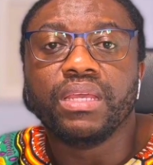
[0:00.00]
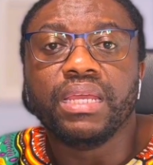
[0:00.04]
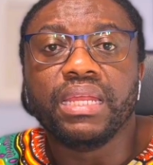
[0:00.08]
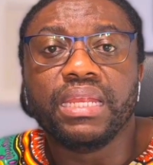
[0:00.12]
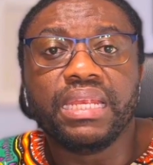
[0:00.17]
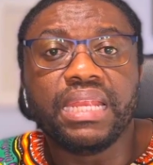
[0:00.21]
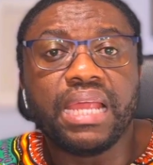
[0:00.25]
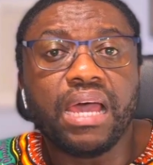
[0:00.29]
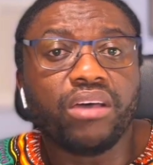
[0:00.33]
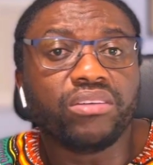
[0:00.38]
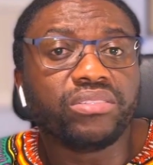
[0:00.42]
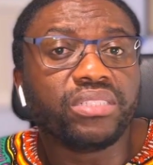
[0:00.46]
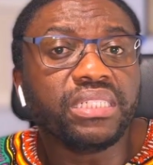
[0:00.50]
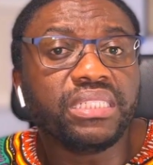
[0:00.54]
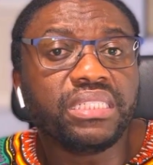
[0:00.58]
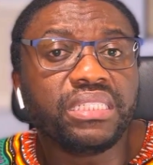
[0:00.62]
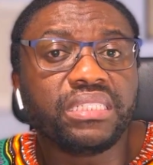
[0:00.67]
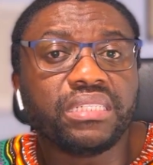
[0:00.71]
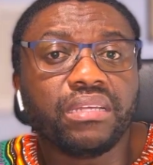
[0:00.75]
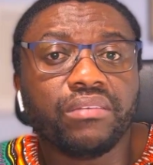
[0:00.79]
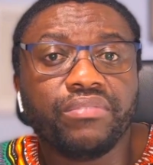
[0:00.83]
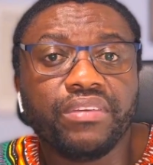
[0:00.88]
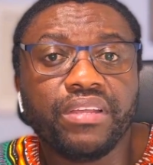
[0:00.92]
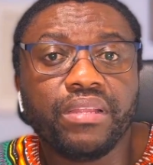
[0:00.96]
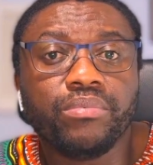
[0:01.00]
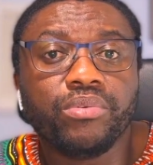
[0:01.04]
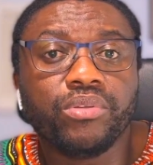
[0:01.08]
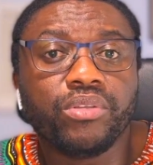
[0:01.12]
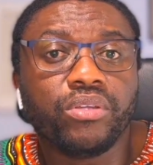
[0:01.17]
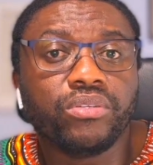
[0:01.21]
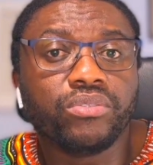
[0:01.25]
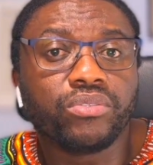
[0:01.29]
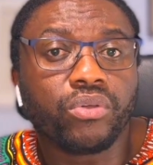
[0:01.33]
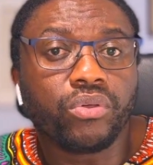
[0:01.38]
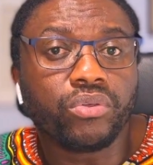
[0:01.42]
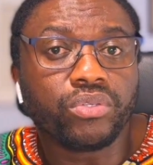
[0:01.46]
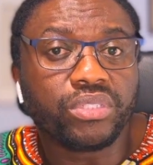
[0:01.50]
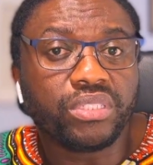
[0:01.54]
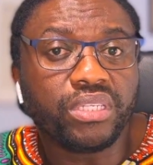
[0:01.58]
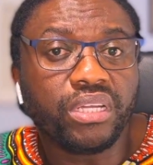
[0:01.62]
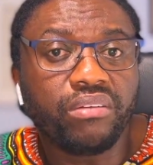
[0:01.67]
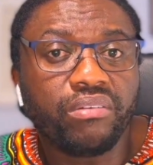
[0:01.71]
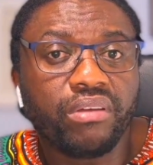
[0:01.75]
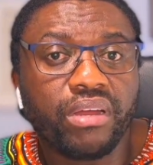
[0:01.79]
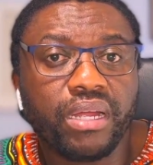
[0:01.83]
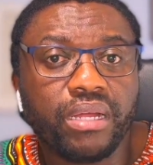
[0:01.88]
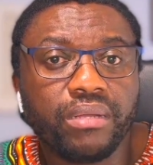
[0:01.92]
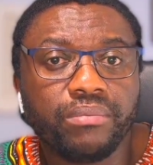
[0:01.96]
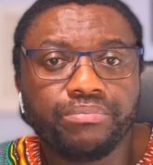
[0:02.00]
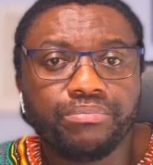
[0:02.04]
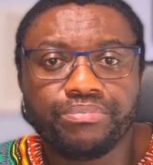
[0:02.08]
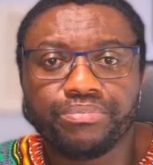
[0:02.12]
Now, since it's available on Coursera,